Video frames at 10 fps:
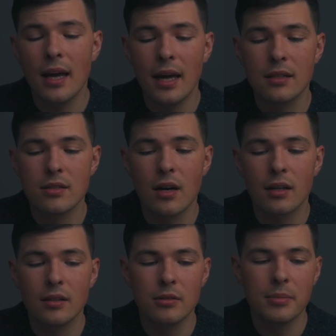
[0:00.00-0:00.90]
and
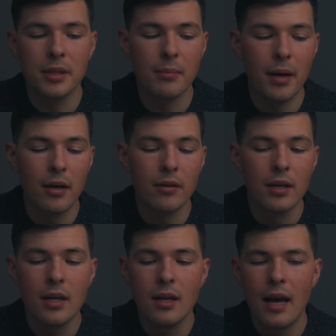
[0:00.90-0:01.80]
talk a little bit about
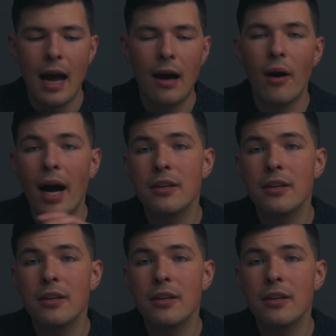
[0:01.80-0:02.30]
how I